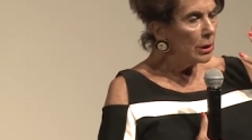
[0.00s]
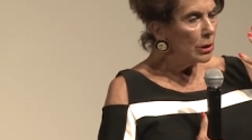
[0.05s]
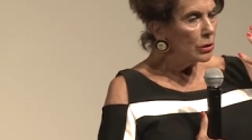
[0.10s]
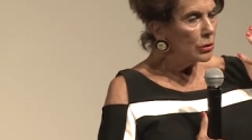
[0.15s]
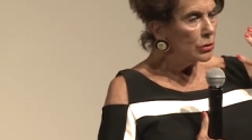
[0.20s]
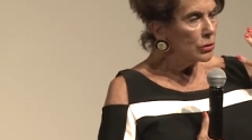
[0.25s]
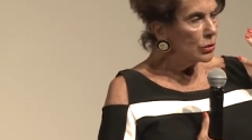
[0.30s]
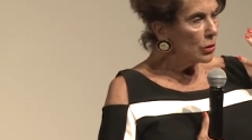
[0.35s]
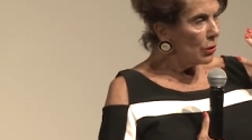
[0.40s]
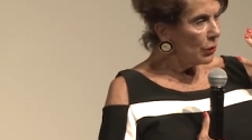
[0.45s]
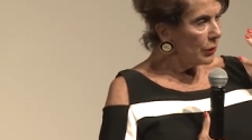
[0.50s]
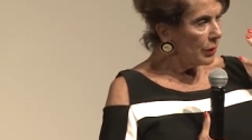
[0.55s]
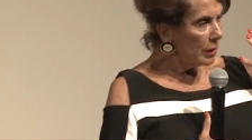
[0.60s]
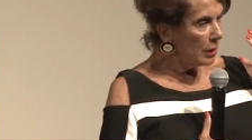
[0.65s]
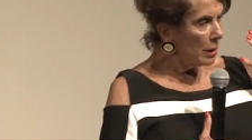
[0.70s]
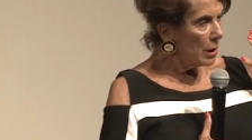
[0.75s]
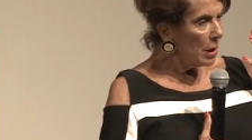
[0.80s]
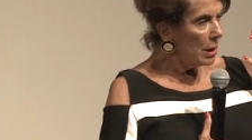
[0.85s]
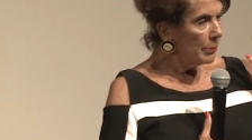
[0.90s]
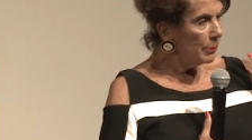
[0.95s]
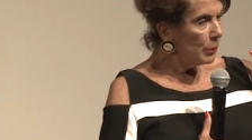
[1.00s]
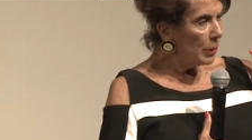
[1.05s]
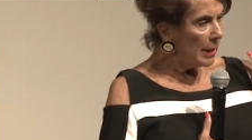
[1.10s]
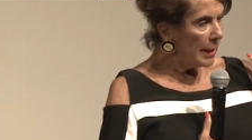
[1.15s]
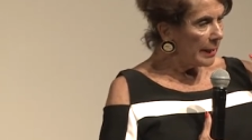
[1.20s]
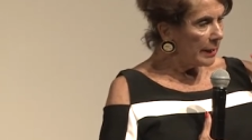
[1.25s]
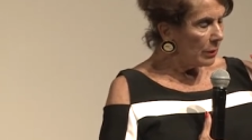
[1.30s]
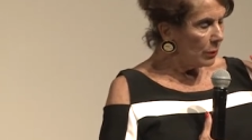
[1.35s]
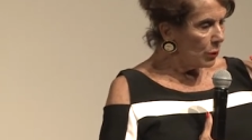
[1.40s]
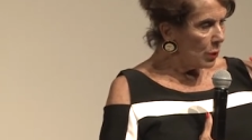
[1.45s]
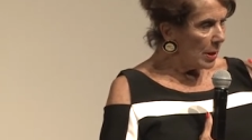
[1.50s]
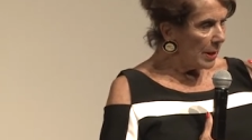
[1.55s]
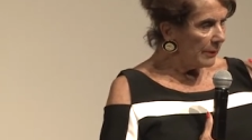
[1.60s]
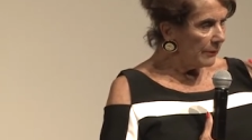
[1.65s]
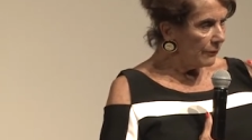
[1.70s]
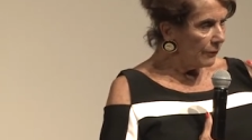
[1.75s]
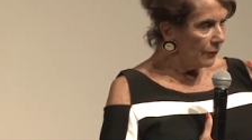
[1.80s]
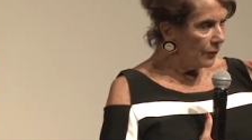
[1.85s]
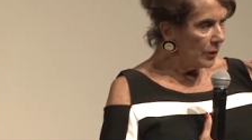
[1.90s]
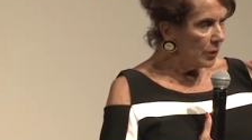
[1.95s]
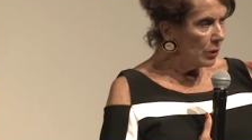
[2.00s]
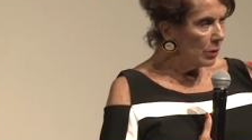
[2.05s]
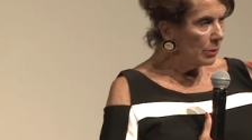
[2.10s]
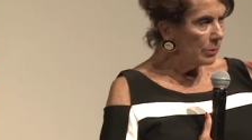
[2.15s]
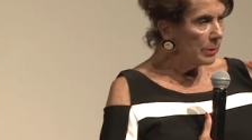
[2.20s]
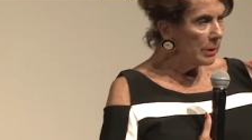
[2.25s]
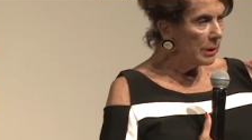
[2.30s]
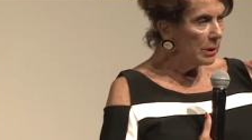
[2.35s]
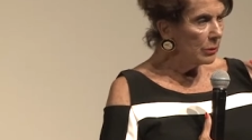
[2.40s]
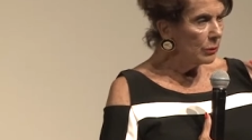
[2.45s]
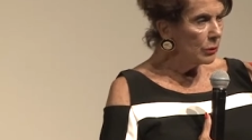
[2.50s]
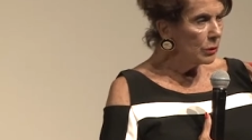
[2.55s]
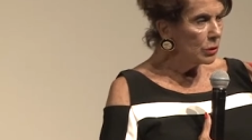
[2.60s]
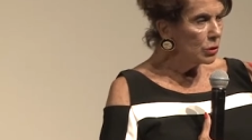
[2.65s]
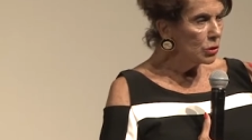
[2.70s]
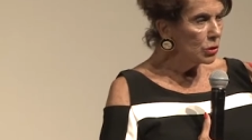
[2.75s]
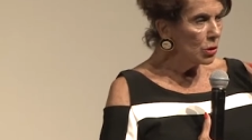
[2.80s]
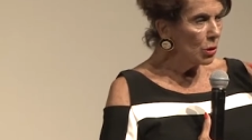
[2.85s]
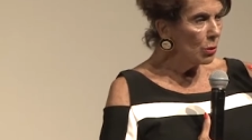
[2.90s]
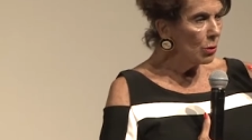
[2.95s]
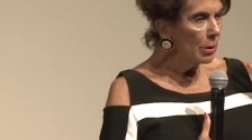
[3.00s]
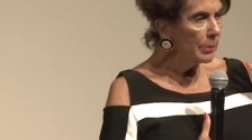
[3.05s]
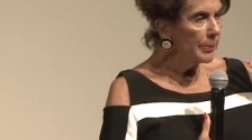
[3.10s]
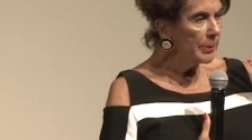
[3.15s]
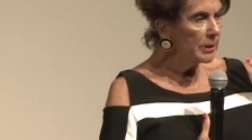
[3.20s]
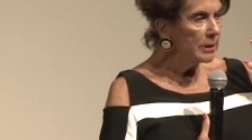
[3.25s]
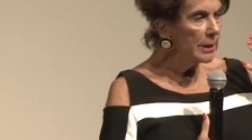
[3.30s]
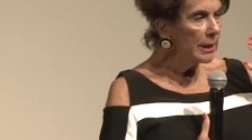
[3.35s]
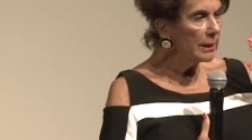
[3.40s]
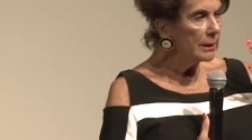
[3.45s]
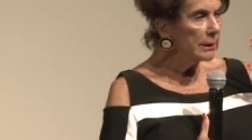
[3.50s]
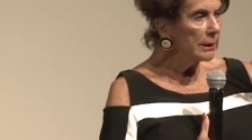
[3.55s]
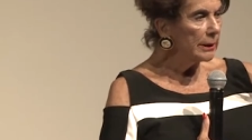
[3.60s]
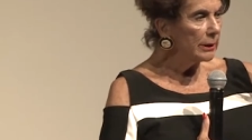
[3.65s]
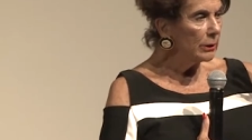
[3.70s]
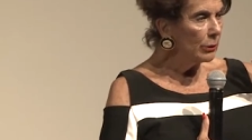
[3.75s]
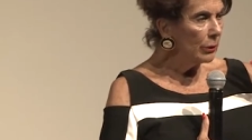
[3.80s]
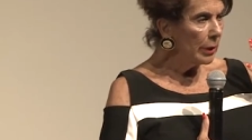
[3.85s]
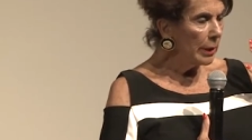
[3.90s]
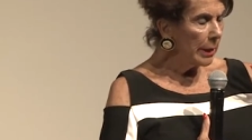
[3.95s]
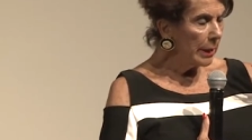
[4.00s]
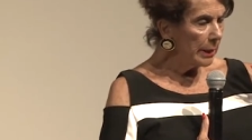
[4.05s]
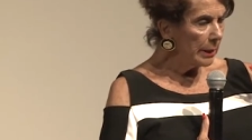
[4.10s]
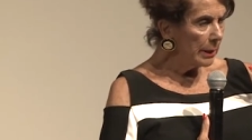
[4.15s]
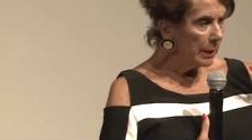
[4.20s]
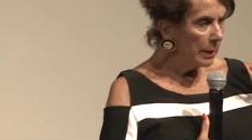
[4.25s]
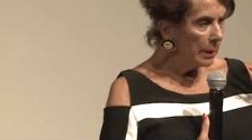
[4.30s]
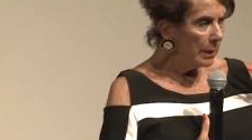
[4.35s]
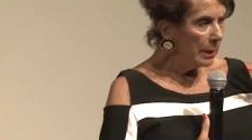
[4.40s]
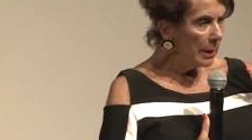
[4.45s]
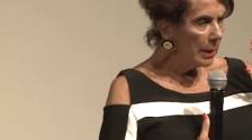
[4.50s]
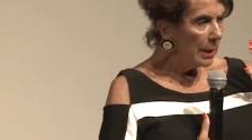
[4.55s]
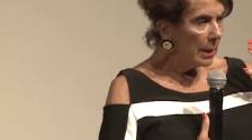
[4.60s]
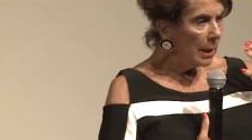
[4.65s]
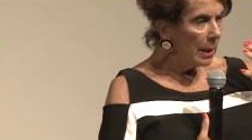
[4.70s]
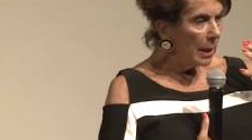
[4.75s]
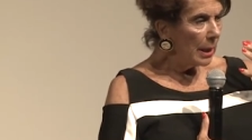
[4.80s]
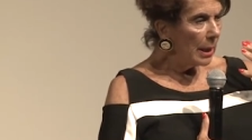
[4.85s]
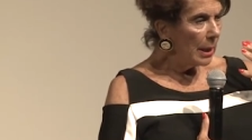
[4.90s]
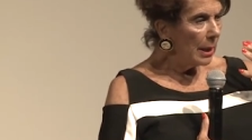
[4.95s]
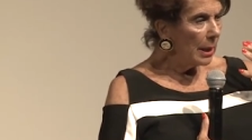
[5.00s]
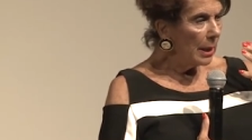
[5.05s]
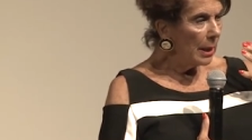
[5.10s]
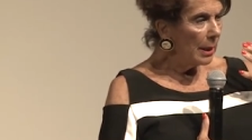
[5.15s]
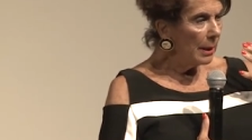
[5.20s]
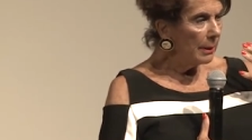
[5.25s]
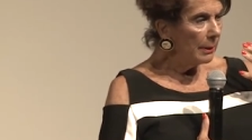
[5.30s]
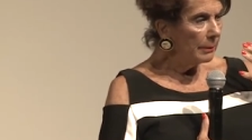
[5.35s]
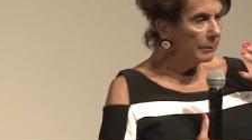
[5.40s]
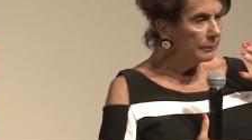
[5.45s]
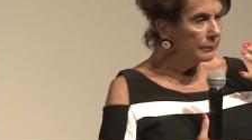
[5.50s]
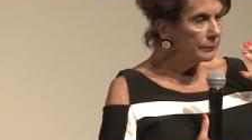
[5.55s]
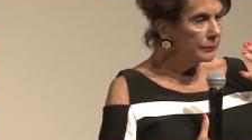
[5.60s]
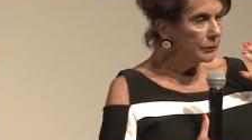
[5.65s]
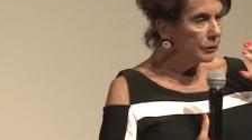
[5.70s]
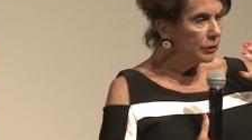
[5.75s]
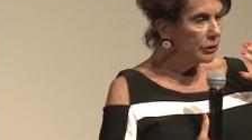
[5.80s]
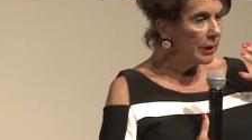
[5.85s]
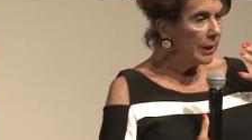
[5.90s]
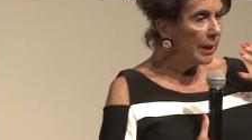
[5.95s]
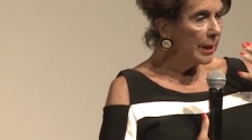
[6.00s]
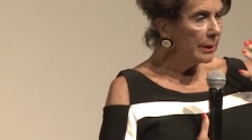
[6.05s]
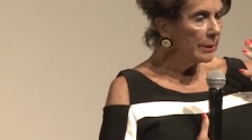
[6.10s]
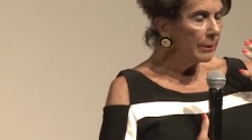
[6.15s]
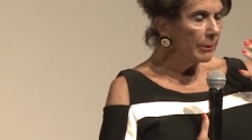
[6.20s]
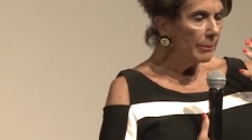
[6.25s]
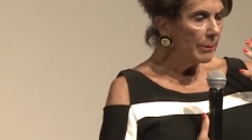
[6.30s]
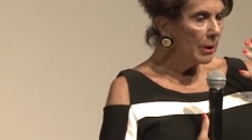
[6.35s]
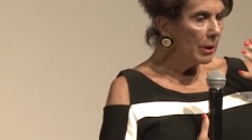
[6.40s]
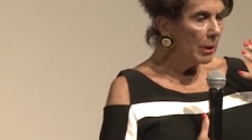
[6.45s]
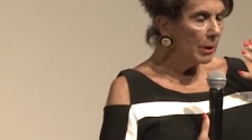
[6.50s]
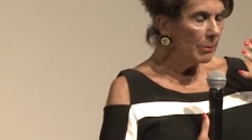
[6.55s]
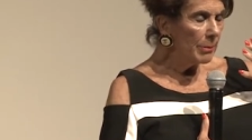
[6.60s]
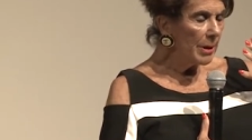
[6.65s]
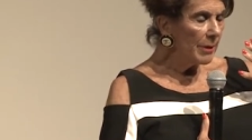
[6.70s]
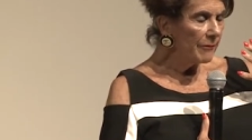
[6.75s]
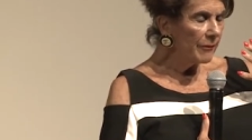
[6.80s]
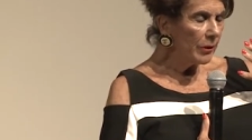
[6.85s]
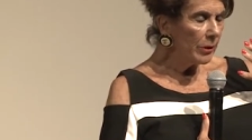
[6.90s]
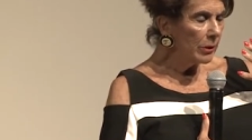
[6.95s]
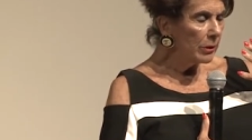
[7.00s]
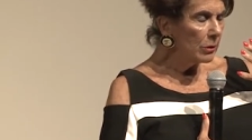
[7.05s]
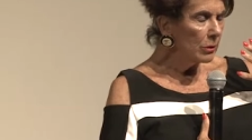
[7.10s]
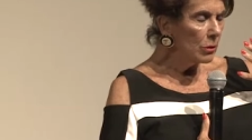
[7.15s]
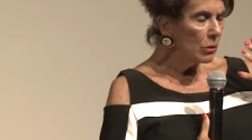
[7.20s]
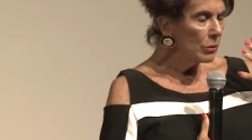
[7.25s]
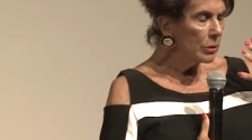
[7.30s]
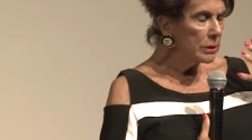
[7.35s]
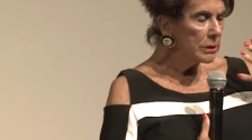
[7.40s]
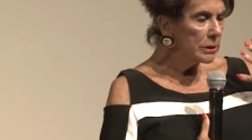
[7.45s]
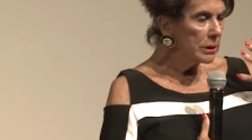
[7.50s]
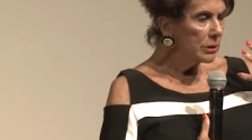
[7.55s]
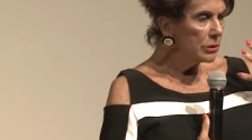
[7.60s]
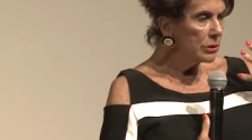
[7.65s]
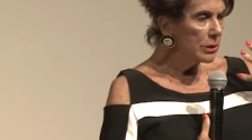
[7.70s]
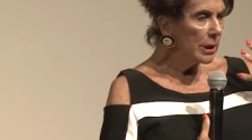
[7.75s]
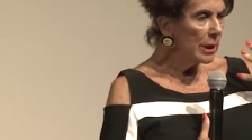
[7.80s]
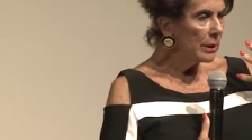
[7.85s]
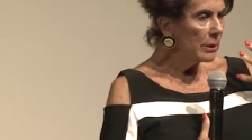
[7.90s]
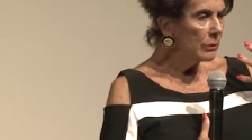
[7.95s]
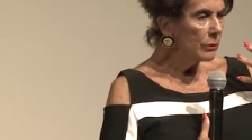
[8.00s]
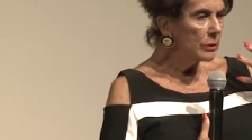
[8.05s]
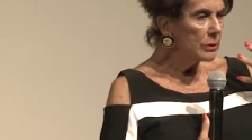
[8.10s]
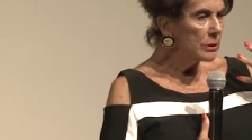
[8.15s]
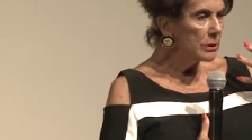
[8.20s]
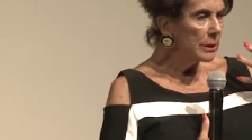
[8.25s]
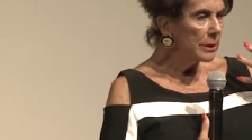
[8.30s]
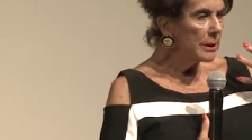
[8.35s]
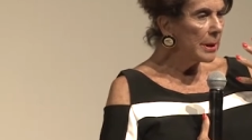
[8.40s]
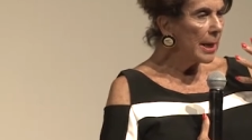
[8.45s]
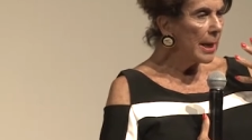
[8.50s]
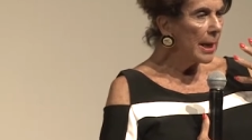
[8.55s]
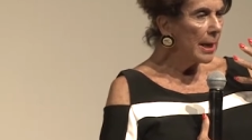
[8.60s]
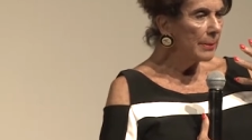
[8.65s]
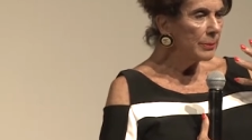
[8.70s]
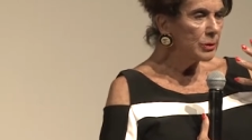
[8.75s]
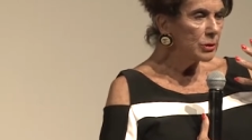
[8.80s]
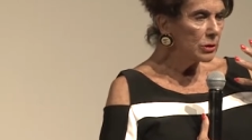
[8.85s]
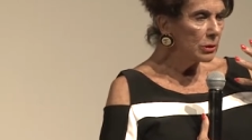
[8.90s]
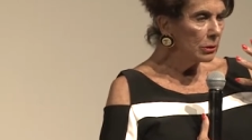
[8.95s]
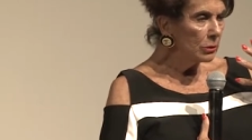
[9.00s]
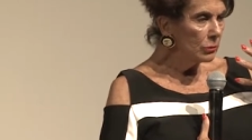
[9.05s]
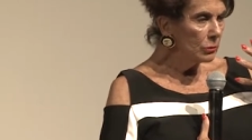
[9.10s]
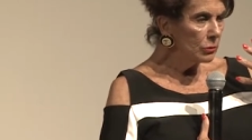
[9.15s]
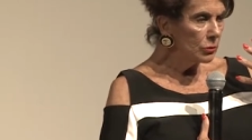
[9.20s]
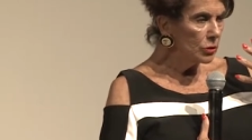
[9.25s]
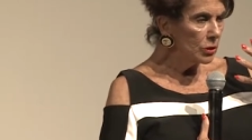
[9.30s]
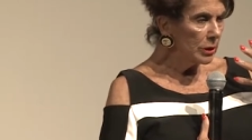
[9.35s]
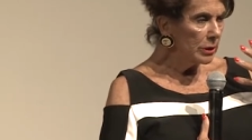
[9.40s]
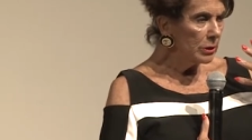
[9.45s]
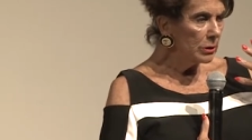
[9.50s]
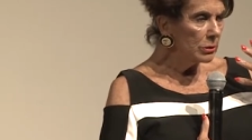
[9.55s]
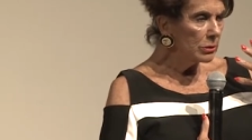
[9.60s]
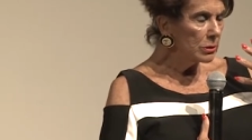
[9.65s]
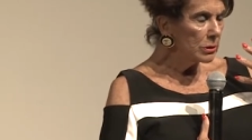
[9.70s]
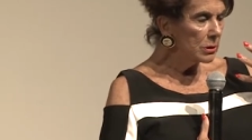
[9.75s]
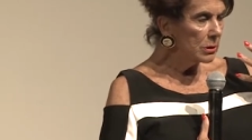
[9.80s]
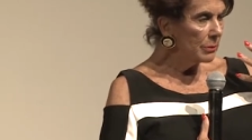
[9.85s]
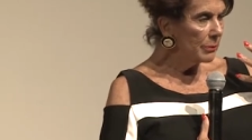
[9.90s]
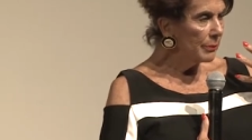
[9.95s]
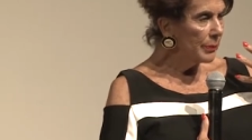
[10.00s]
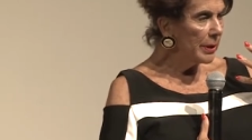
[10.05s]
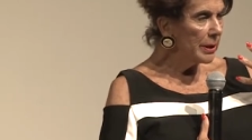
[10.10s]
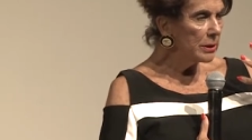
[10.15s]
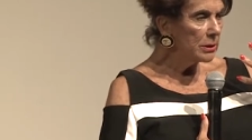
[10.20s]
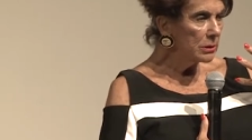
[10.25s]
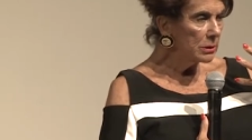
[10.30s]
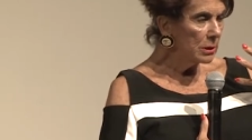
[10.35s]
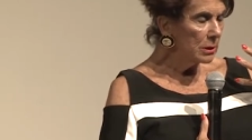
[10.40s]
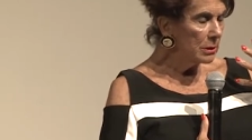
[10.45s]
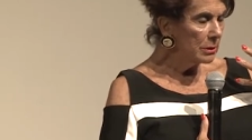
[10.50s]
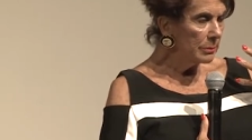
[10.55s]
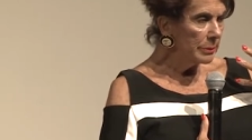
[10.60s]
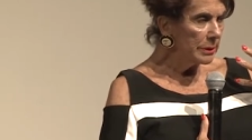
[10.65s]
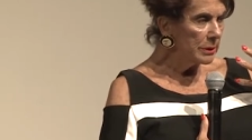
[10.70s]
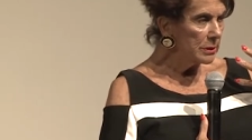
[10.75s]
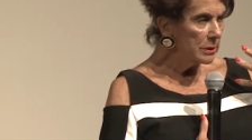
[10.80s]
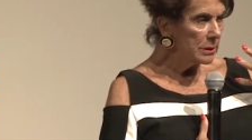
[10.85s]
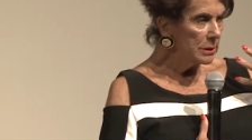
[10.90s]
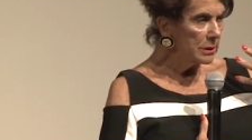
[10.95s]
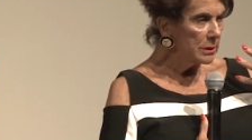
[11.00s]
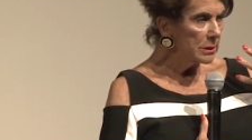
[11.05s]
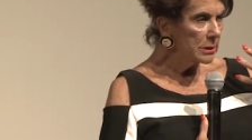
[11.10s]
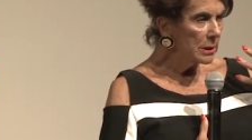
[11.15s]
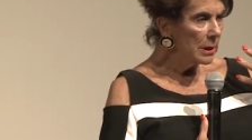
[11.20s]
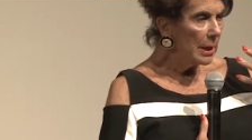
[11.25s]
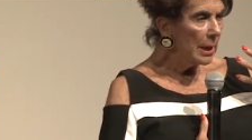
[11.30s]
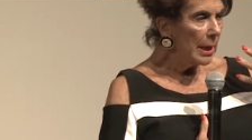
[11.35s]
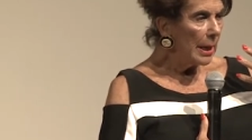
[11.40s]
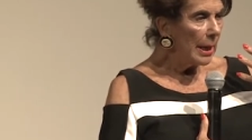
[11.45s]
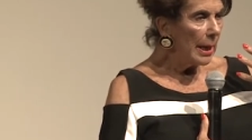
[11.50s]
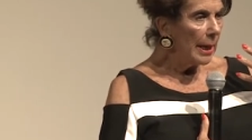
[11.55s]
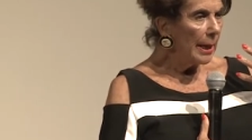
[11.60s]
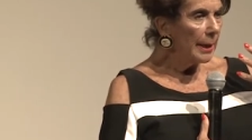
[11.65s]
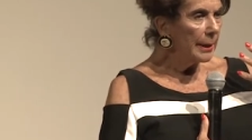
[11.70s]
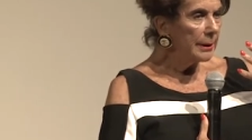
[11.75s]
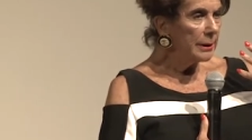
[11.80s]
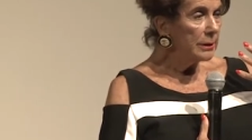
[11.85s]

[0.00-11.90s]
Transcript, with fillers: so that on black and white film, it would show up a deathly gray. My father always said Jack was an absolute genius, the best in the business, and